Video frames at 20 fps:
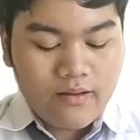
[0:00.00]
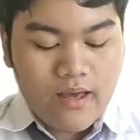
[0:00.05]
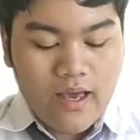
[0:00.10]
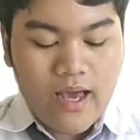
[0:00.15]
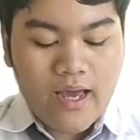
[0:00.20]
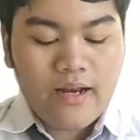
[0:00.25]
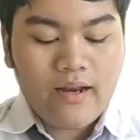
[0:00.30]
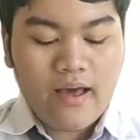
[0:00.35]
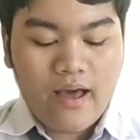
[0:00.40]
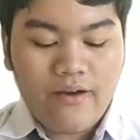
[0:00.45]

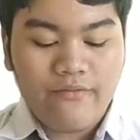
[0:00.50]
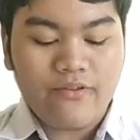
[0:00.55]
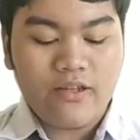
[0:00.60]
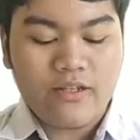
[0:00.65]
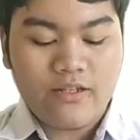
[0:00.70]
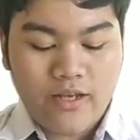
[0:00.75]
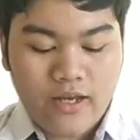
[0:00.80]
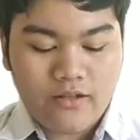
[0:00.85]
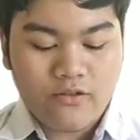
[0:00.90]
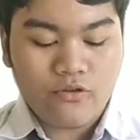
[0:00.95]
and have the
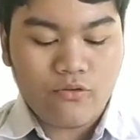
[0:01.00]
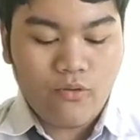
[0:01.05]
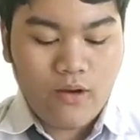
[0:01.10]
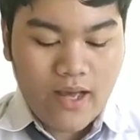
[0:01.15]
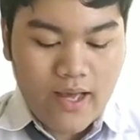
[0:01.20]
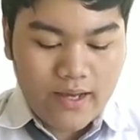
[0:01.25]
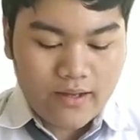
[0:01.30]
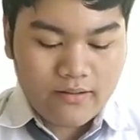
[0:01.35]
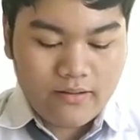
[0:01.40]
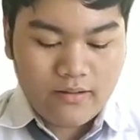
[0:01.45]
chance to
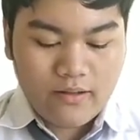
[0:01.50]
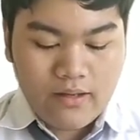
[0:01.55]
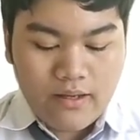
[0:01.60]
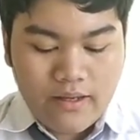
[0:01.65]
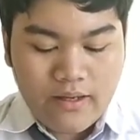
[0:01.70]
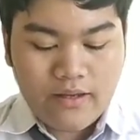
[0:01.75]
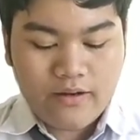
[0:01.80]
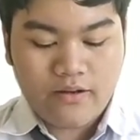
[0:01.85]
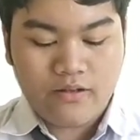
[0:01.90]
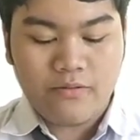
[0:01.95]
act
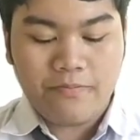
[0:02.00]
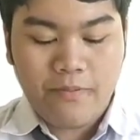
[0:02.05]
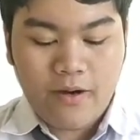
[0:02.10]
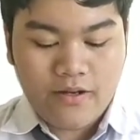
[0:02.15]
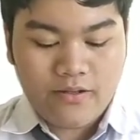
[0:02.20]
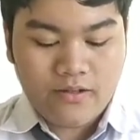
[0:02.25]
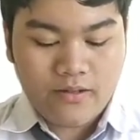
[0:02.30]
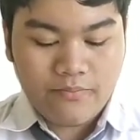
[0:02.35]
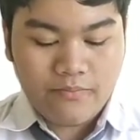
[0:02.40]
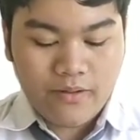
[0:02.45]

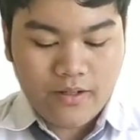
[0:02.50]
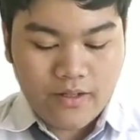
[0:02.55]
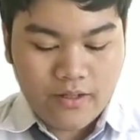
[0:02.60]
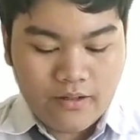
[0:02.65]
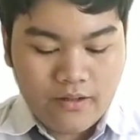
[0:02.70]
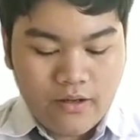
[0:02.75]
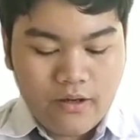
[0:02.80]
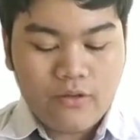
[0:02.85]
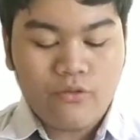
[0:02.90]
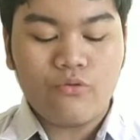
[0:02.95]

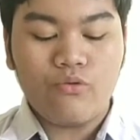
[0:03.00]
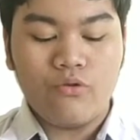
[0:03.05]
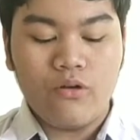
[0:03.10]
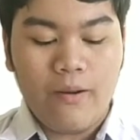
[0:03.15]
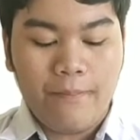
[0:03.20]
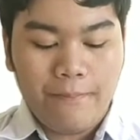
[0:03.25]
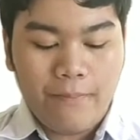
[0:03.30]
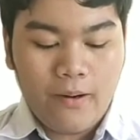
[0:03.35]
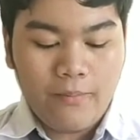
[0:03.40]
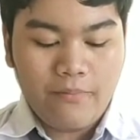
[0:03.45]
irresponsibly to
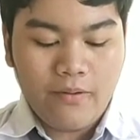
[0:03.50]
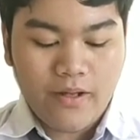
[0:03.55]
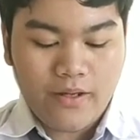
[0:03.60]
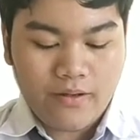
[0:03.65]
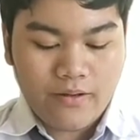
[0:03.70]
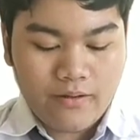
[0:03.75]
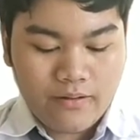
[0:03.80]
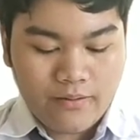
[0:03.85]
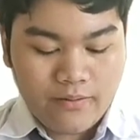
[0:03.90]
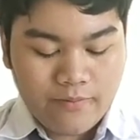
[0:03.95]
the public,